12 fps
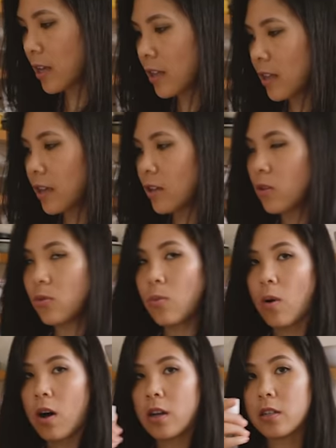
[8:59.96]
and then you
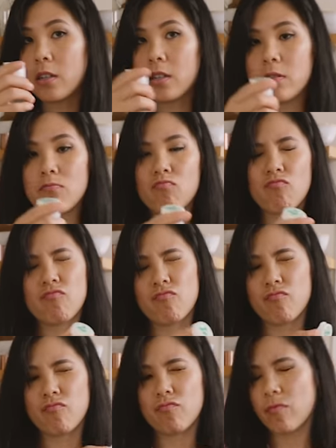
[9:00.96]
want
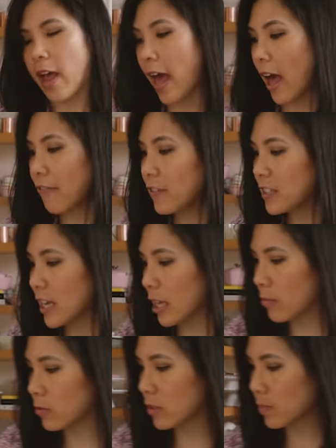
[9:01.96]
half a
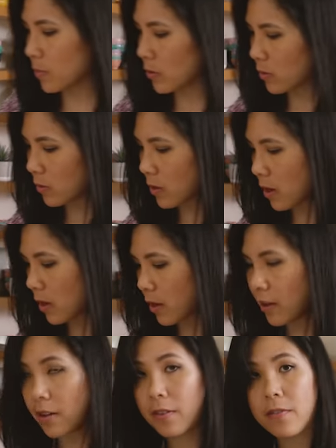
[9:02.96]
tablespoon
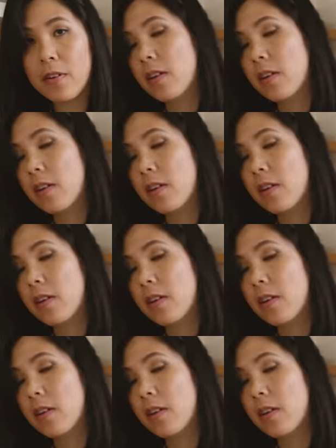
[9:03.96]
of